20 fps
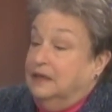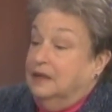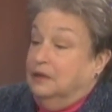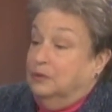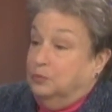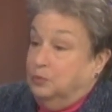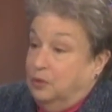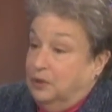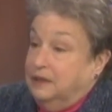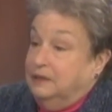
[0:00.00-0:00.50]

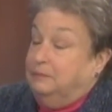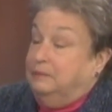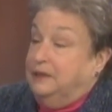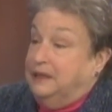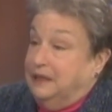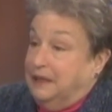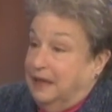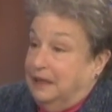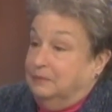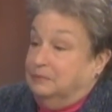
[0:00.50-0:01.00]
would
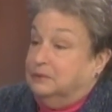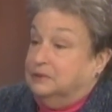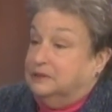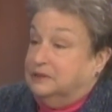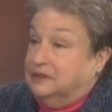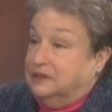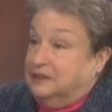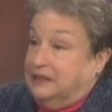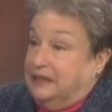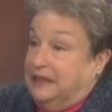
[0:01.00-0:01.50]
be able
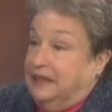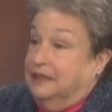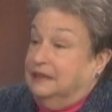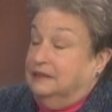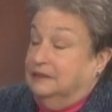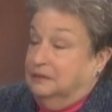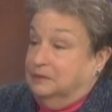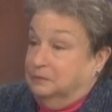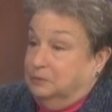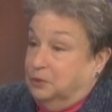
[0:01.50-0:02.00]
to get
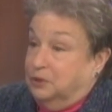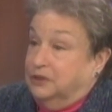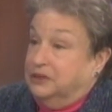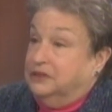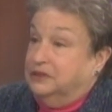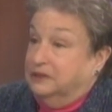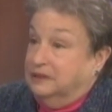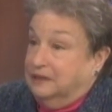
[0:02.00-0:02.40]
abortion